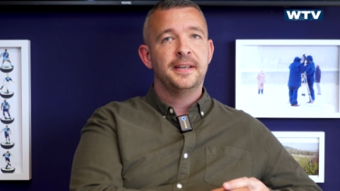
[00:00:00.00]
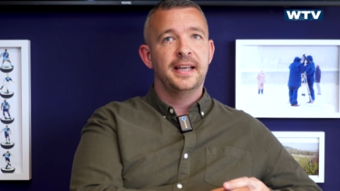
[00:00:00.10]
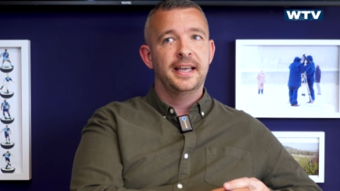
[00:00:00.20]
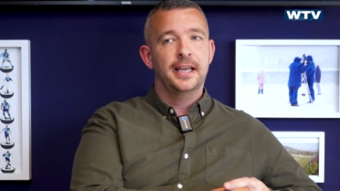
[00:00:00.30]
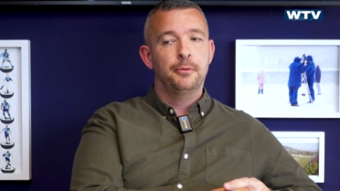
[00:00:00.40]

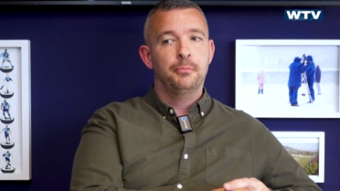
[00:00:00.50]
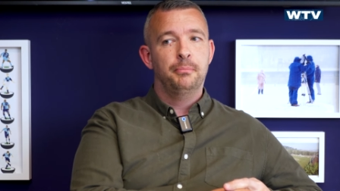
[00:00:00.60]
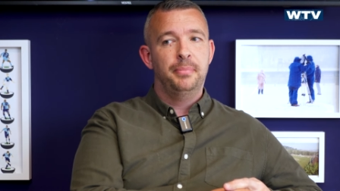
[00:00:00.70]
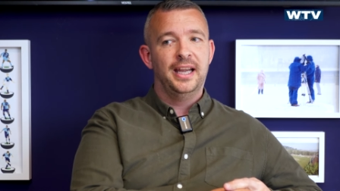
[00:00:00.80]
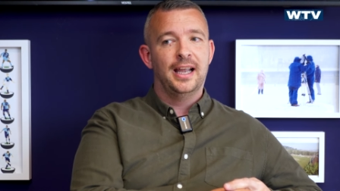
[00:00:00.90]

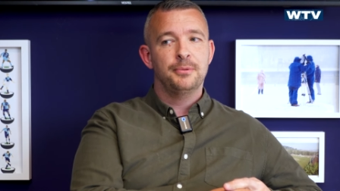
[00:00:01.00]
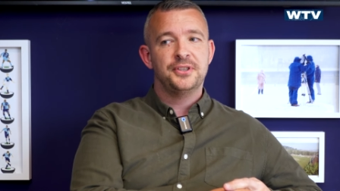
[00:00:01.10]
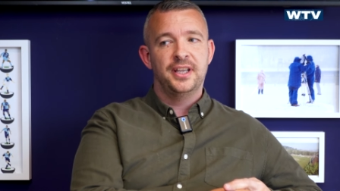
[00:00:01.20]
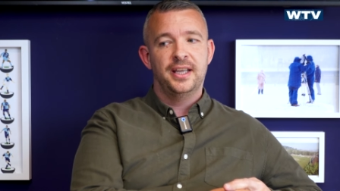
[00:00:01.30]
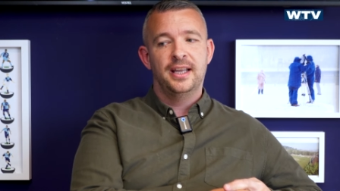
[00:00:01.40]
Um, being able
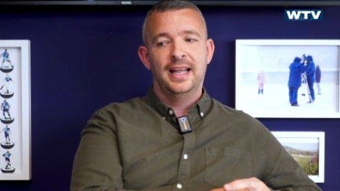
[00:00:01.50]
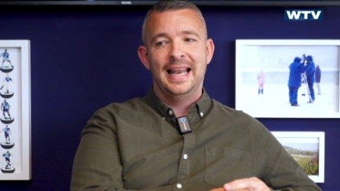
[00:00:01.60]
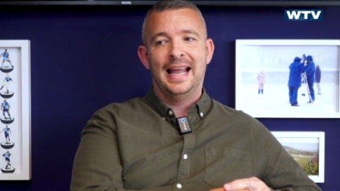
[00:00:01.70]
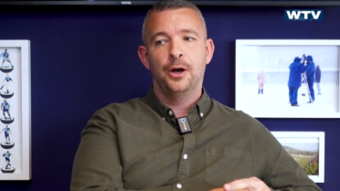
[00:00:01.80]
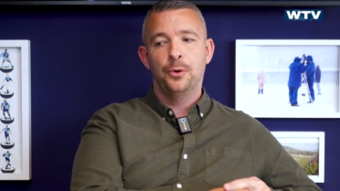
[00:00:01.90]
to
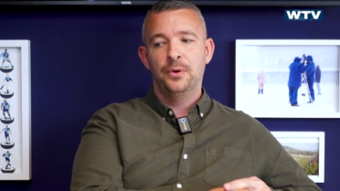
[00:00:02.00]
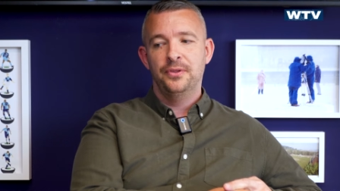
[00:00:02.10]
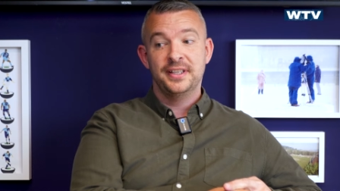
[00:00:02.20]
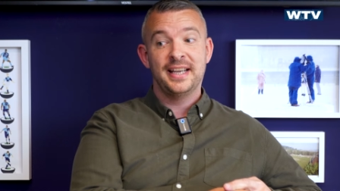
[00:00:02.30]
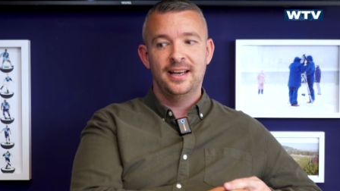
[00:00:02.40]
allow
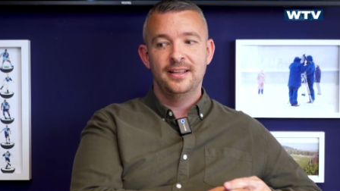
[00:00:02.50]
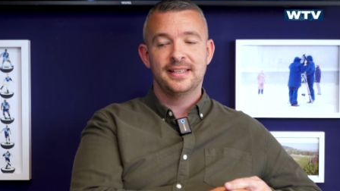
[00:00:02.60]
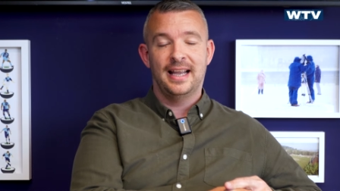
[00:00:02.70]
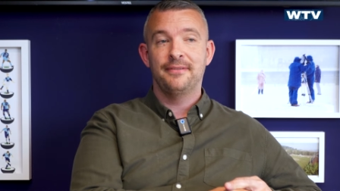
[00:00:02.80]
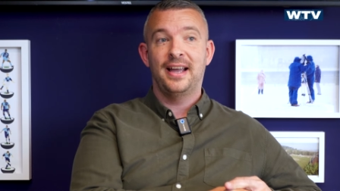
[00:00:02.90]
the talent
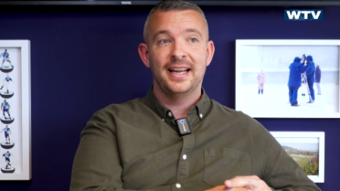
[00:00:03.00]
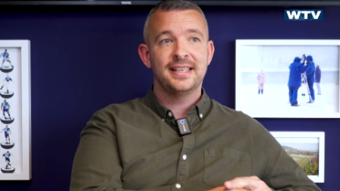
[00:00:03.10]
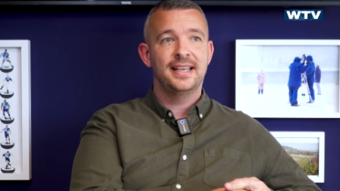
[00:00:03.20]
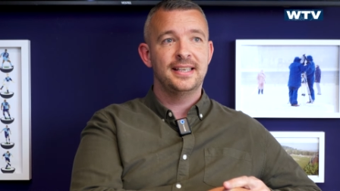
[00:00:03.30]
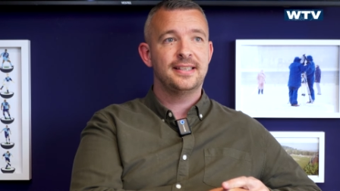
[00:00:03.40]
to have
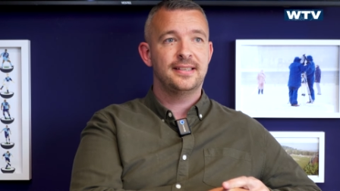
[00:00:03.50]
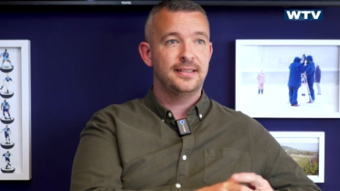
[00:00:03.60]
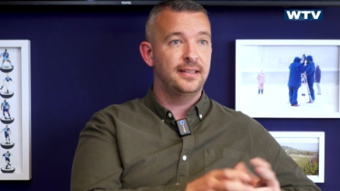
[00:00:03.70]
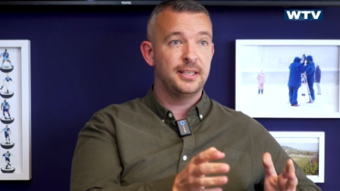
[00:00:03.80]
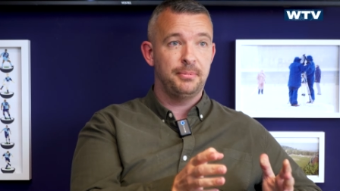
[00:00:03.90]
access
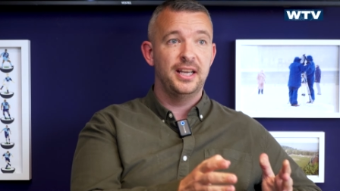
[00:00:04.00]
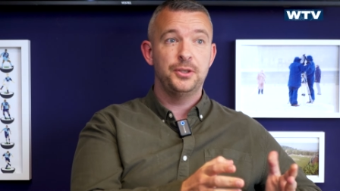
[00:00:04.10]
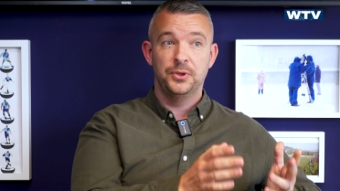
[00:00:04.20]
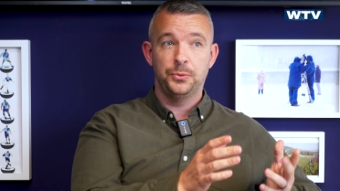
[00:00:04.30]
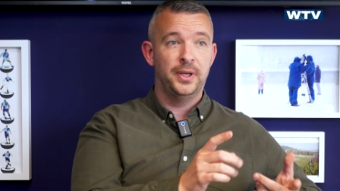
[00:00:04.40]
to this
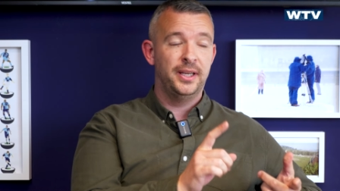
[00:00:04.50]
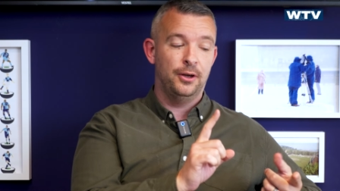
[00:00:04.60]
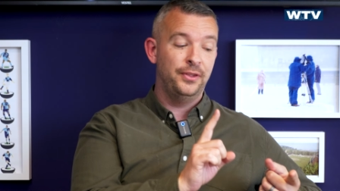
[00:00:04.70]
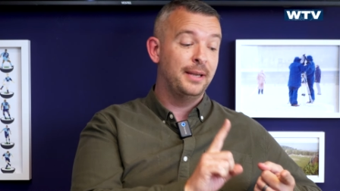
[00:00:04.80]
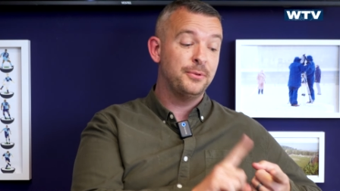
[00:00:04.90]
place, which we're
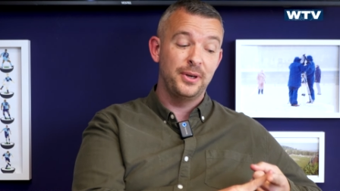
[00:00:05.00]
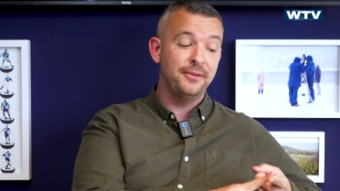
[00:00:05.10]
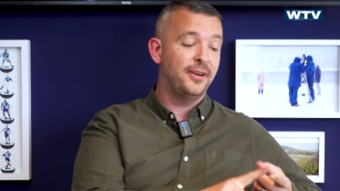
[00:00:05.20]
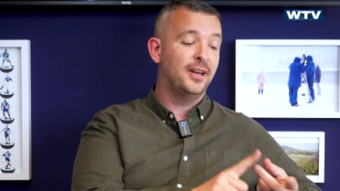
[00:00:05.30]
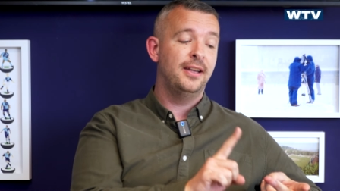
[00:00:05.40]
on the
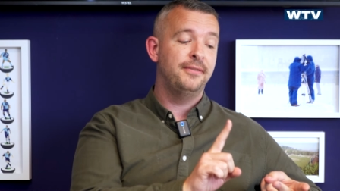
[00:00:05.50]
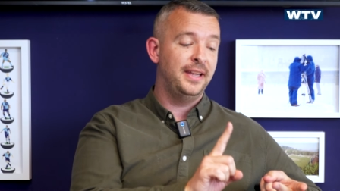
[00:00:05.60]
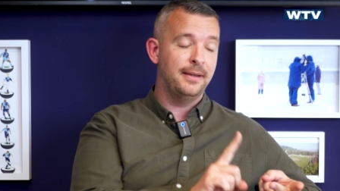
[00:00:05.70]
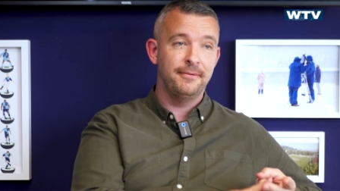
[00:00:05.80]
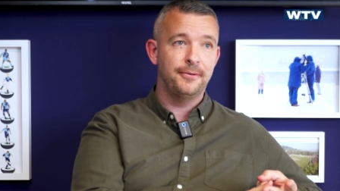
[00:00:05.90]
M25, the
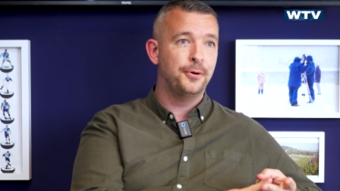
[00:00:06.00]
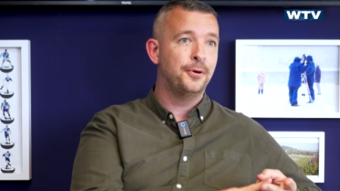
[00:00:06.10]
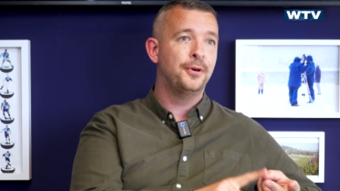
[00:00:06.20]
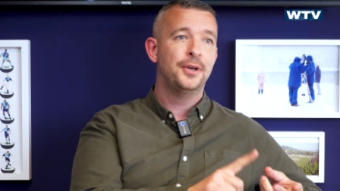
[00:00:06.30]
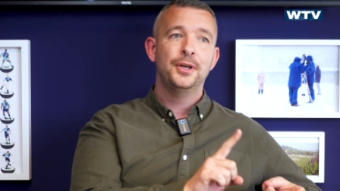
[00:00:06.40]

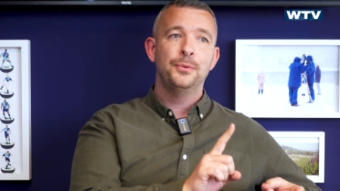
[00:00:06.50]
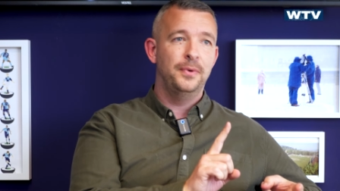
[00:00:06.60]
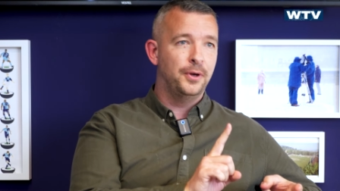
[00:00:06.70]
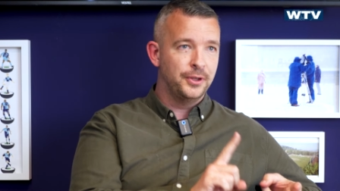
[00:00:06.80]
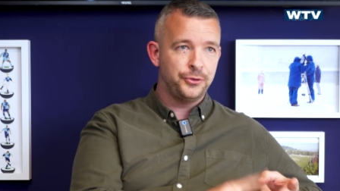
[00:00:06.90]
M4,
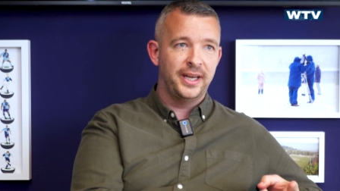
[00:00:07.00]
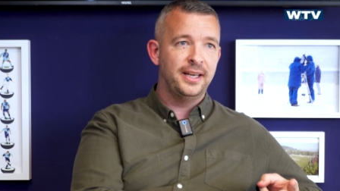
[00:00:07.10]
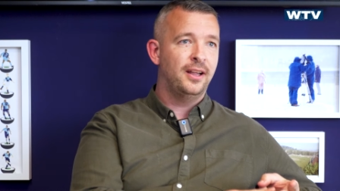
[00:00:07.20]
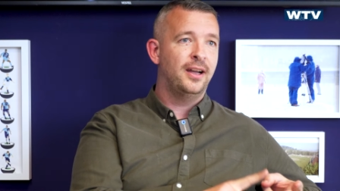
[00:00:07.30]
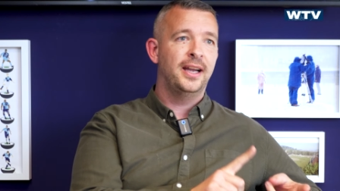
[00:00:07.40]
we've got the train
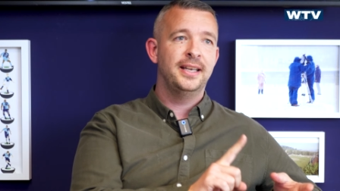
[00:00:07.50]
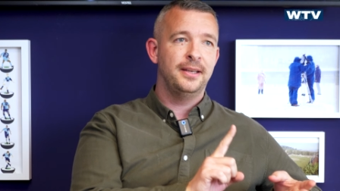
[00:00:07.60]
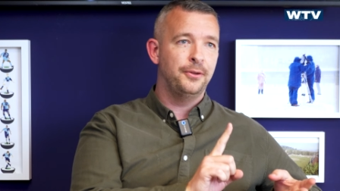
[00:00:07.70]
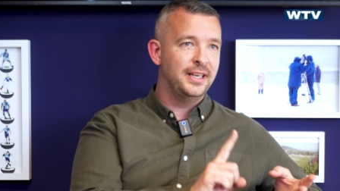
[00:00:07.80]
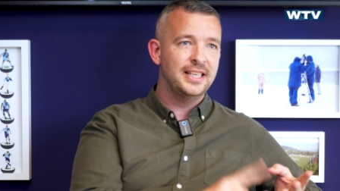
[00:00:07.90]
line,
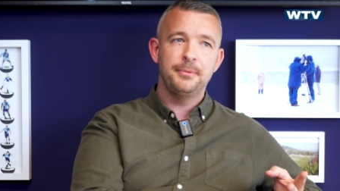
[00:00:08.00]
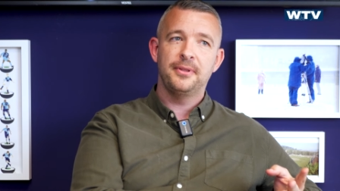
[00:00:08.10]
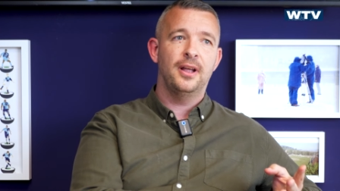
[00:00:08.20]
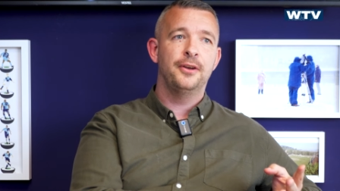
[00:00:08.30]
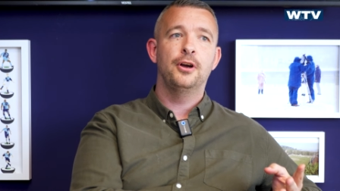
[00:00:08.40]
we've got the
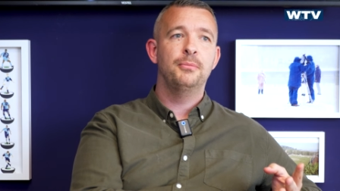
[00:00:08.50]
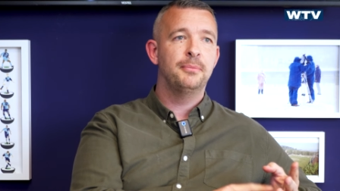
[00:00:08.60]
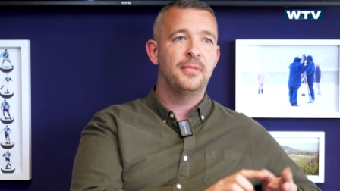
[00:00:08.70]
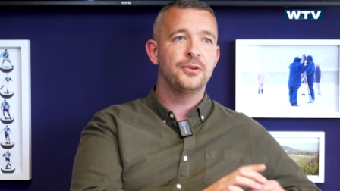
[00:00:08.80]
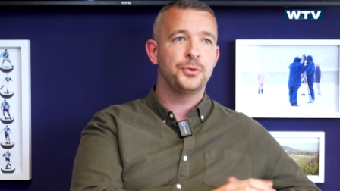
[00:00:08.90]
Elizabeth line not a
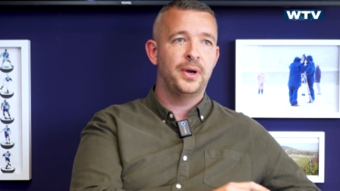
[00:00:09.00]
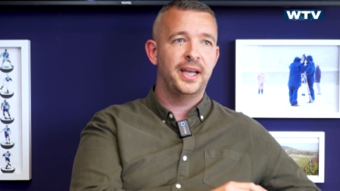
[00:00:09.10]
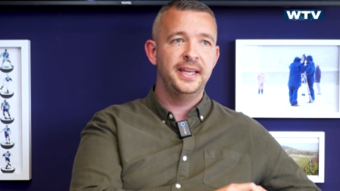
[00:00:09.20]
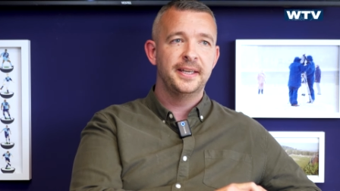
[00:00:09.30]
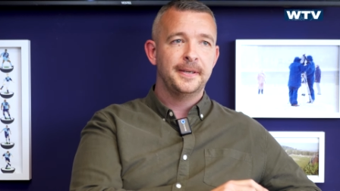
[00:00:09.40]
million miles
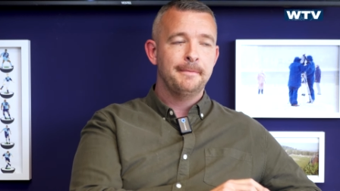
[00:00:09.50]
away.